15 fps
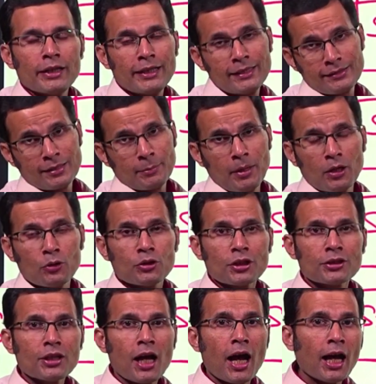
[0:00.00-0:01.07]
it's about
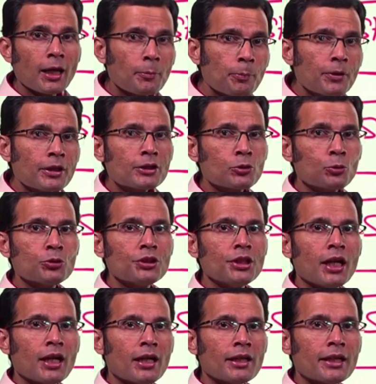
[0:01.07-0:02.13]
the
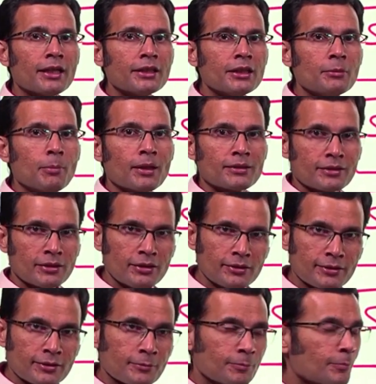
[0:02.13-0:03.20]
hypertonia in the
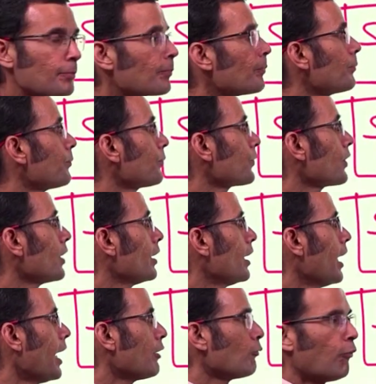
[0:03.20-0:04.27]
muscles,
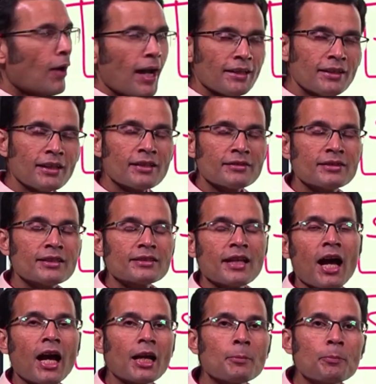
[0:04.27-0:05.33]
and why there is this
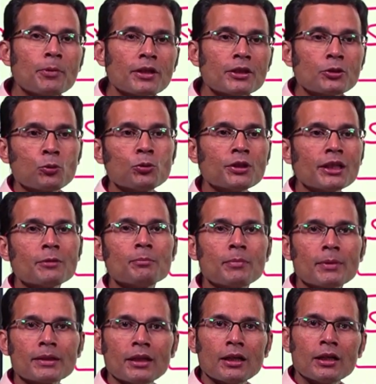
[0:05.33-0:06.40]
hypertonic
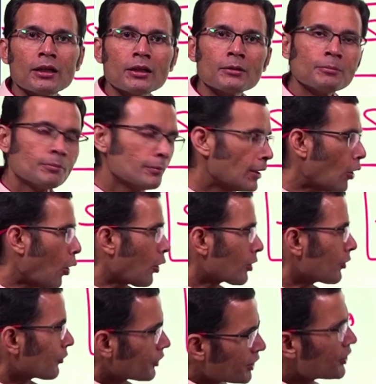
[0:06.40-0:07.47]

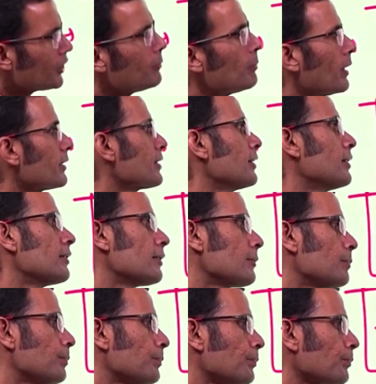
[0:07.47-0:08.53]
or rigid
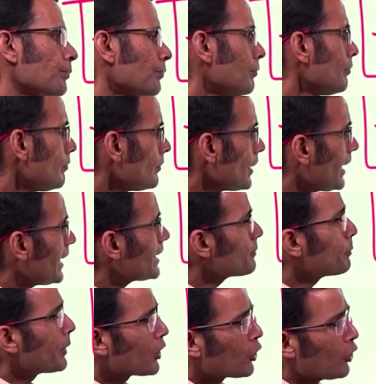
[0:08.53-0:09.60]
muscles
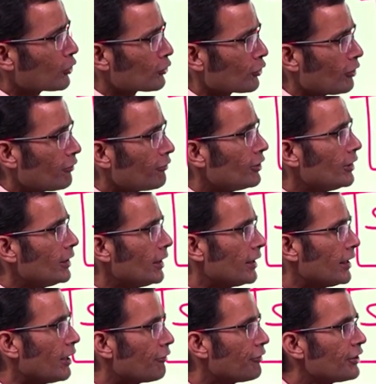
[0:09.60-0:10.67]
is because of
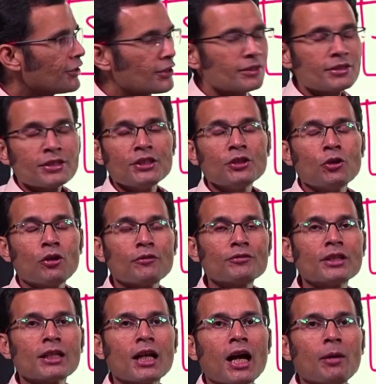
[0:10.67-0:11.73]
deficiency
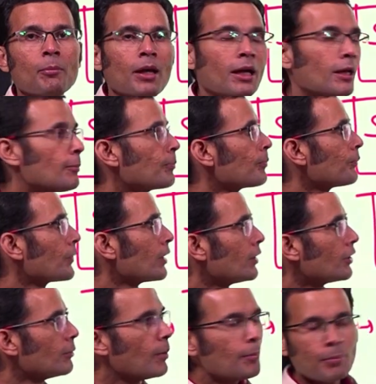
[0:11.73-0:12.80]
of the GABA.
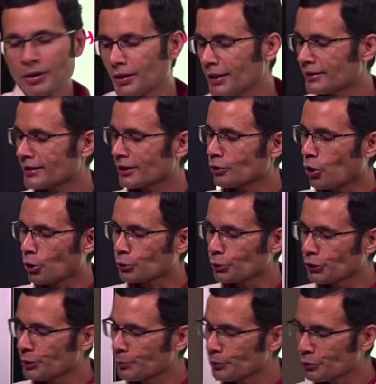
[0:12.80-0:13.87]
Remember, it's an
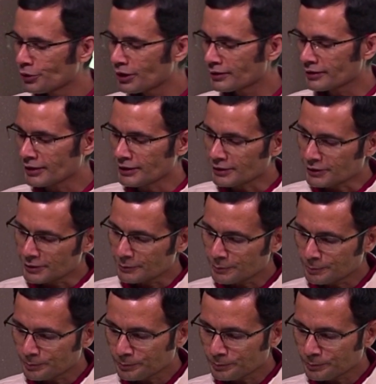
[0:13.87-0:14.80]
autoimmune disease.